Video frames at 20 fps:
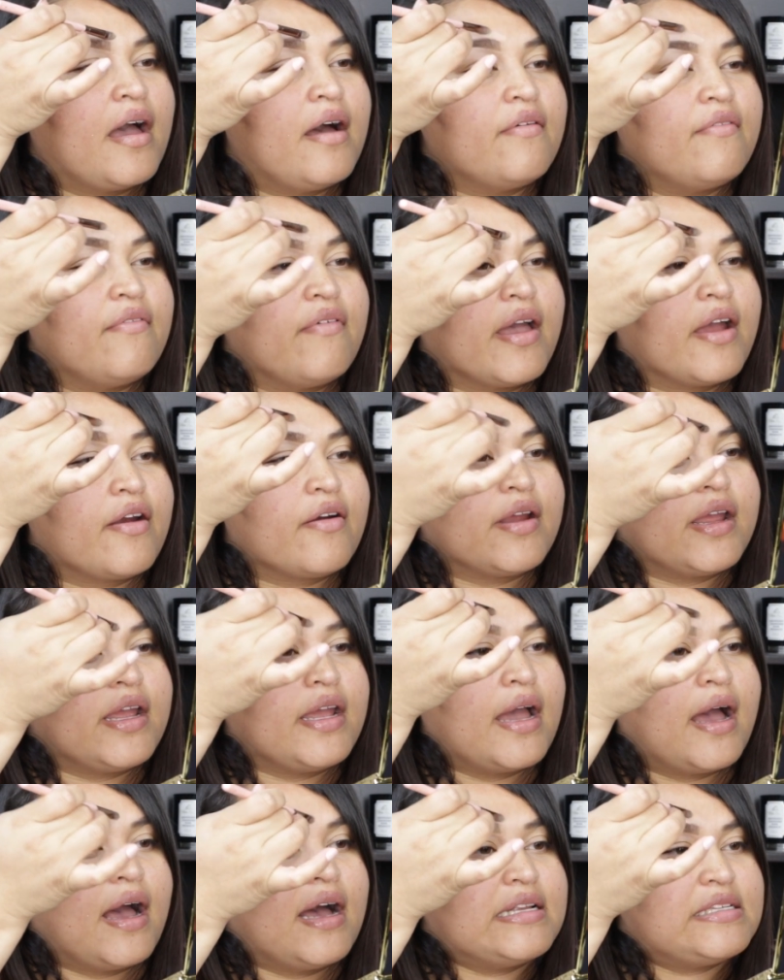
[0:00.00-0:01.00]
a
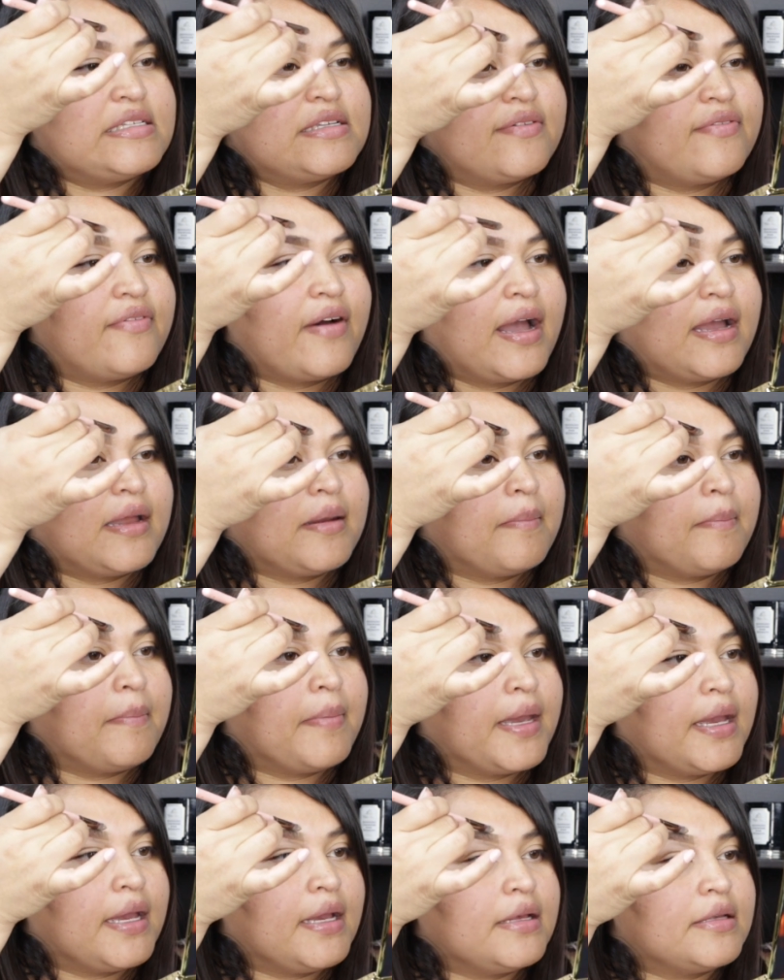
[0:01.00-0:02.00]
very defined
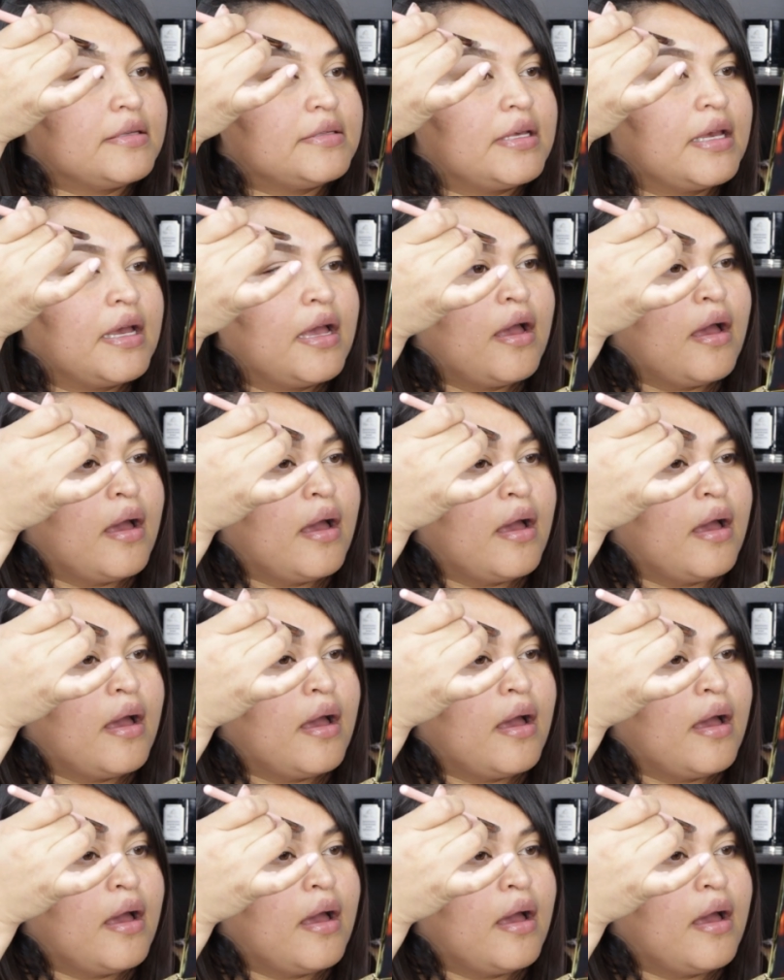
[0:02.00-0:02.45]
base.